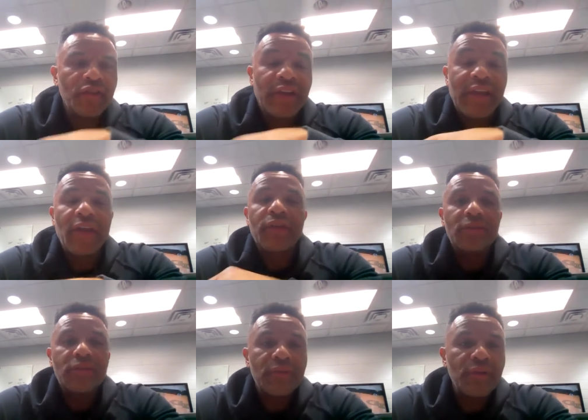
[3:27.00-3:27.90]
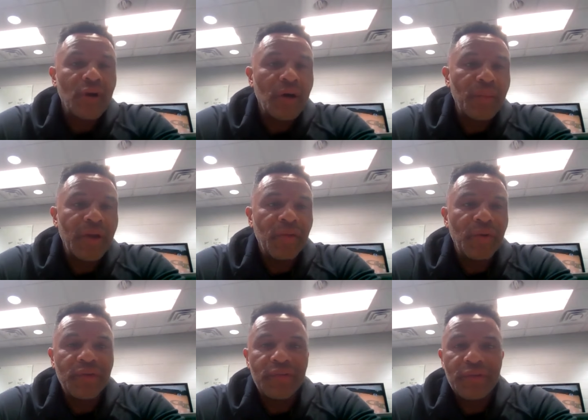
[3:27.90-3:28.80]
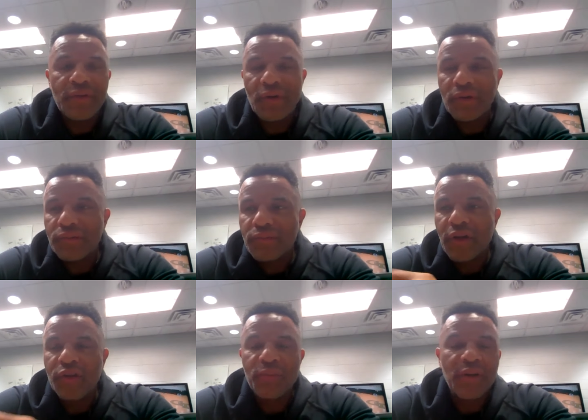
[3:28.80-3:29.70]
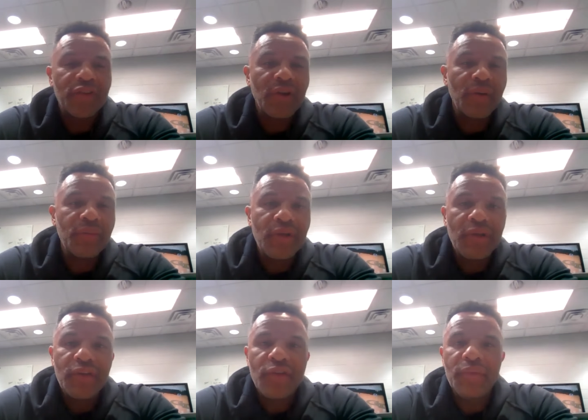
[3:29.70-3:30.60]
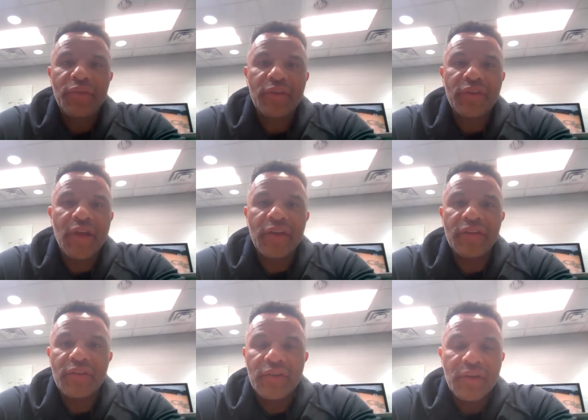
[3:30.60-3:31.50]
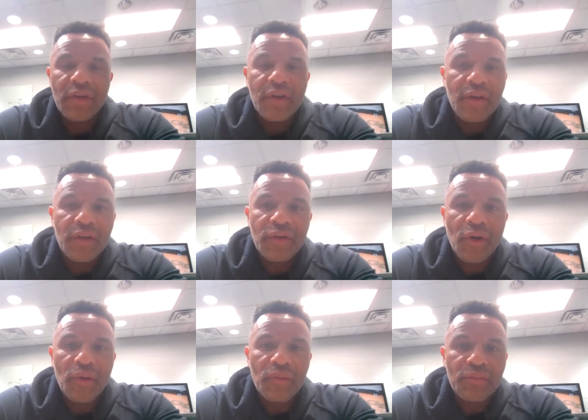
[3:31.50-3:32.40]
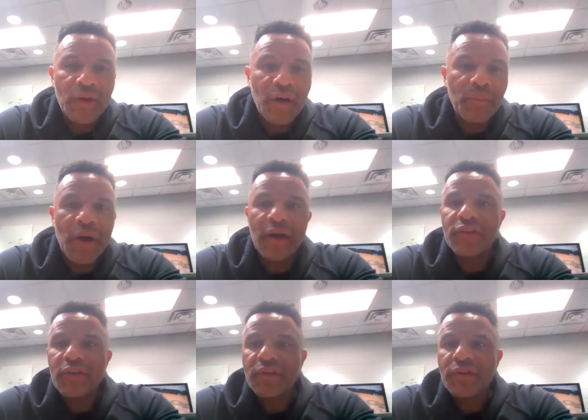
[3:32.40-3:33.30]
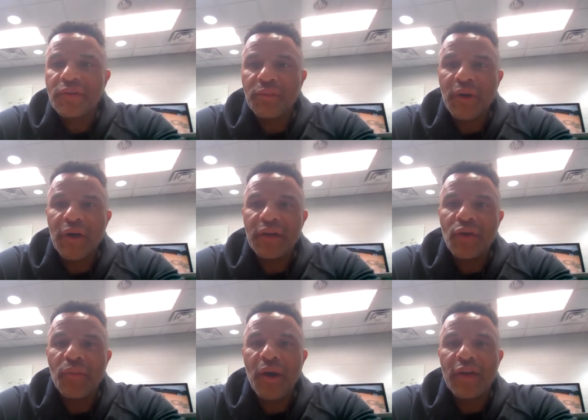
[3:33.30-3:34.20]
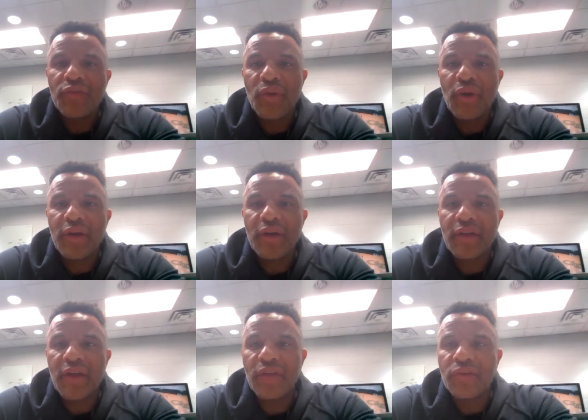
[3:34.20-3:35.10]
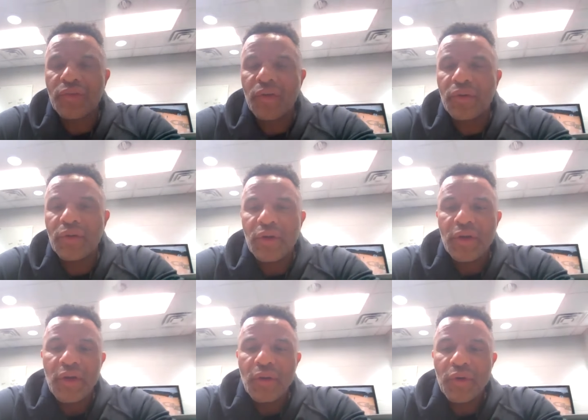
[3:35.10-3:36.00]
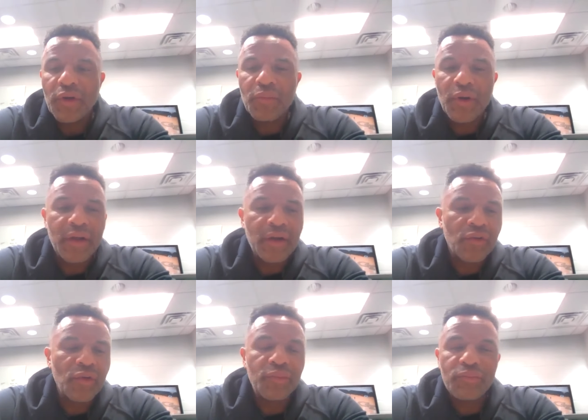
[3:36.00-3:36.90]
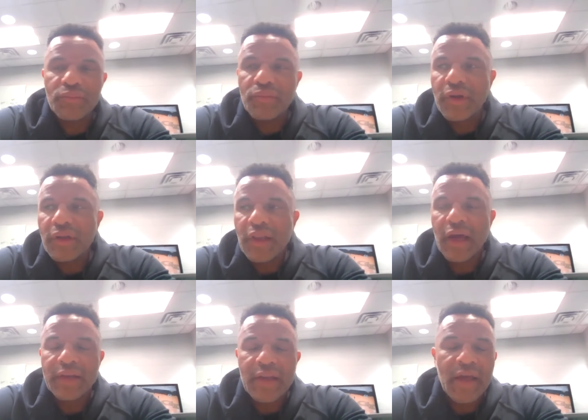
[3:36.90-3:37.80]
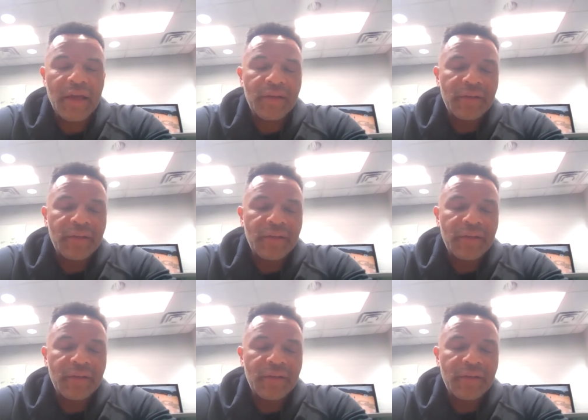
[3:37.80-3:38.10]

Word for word: together. You know I mean? We, you know, there's been some some success, you know, amongst us, but nobody's won here together. So when you're bringing a group like that